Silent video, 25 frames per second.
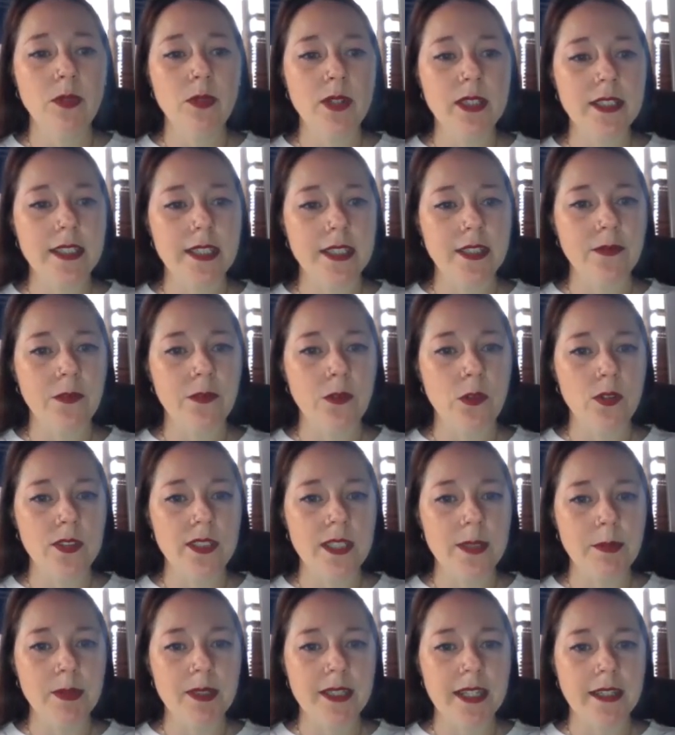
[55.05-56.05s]
which is
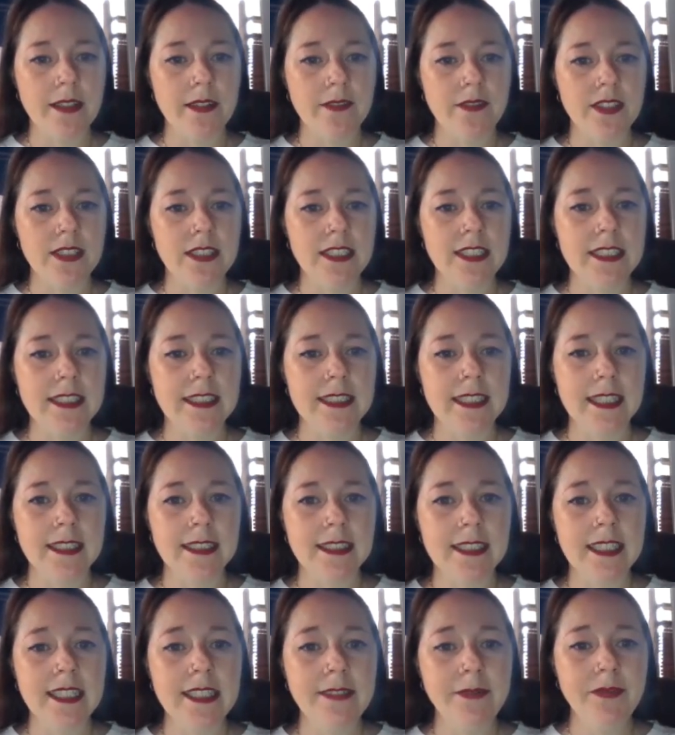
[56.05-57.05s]
40% of the
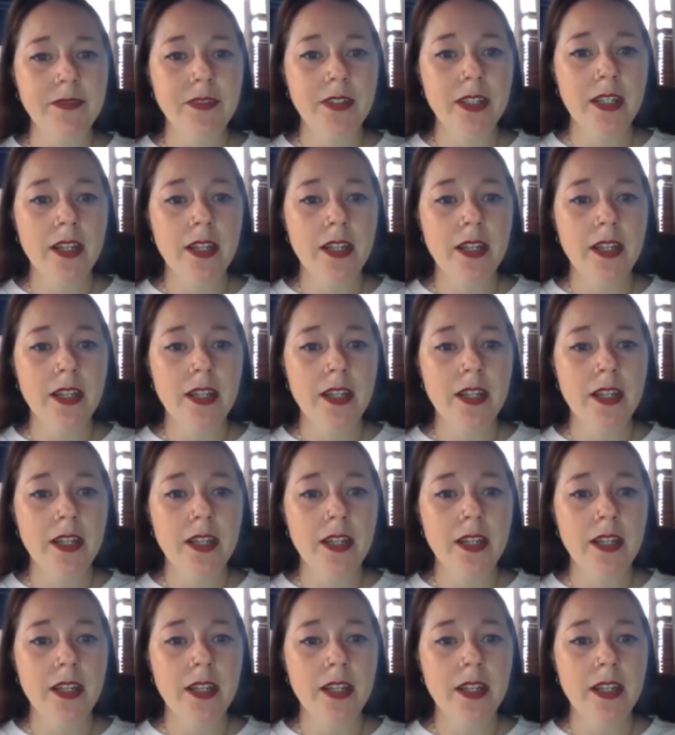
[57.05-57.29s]
GCSE,